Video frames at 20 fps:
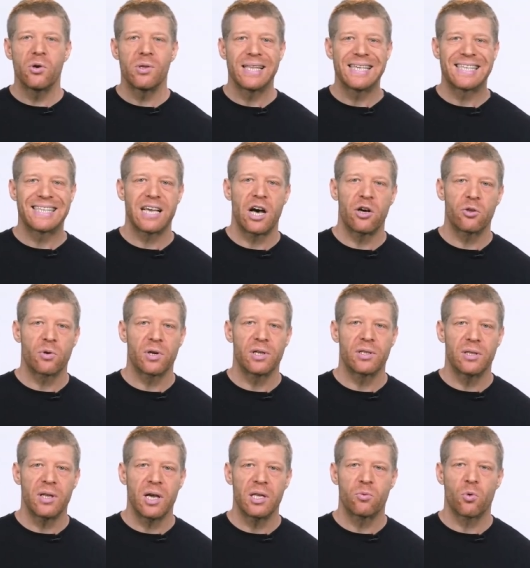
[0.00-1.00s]
in the
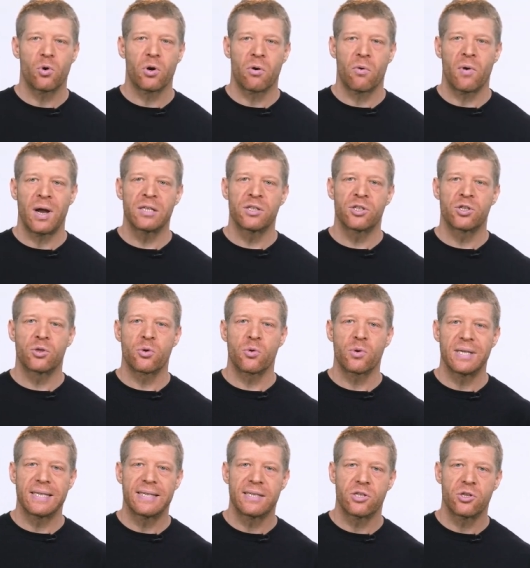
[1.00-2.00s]
SoundGrid network runs through
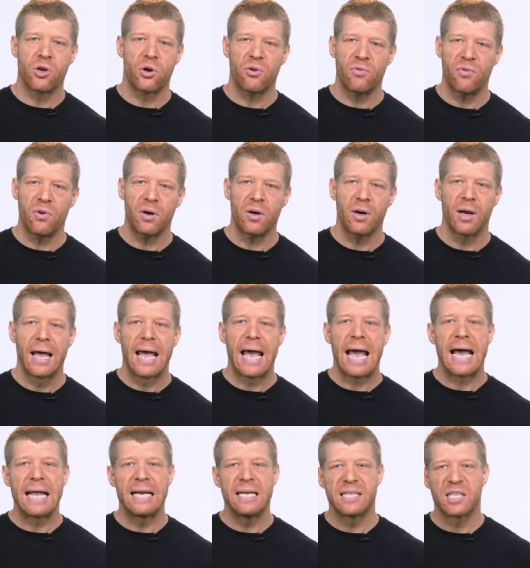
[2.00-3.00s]
the server
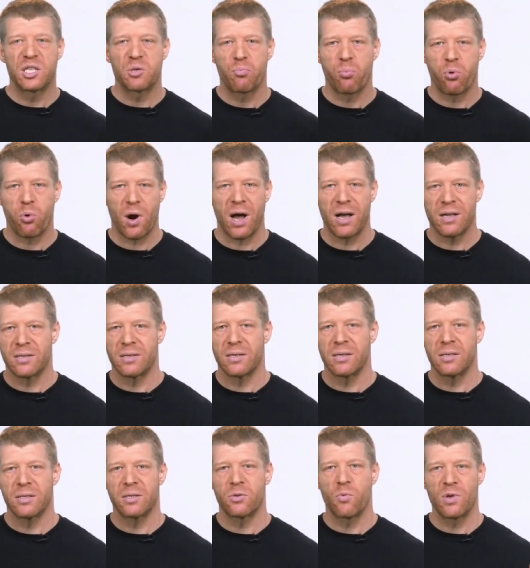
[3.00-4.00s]
and it's
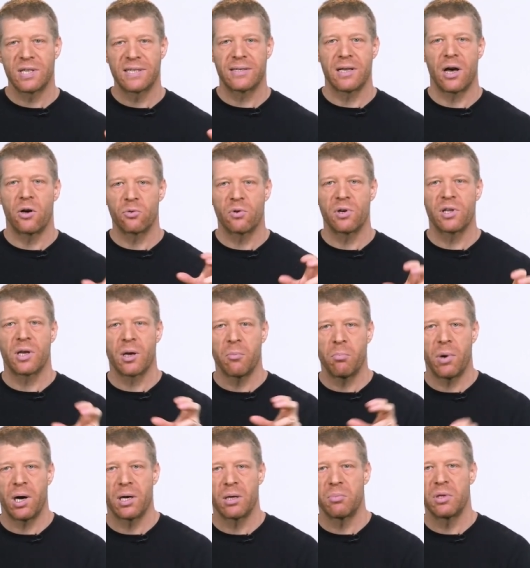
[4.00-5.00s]
processed with
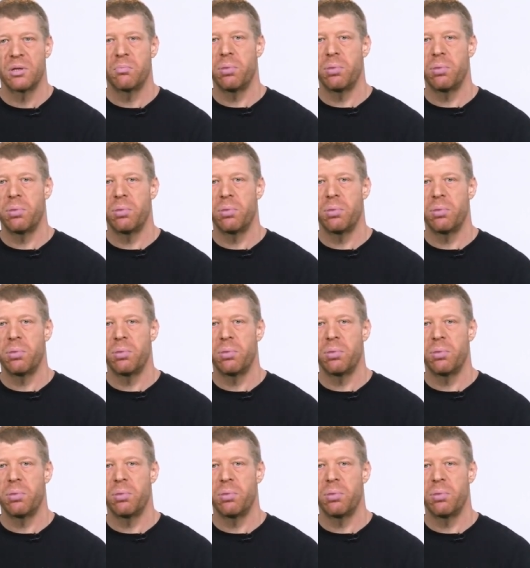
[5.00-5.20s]
SoundGrid-compatible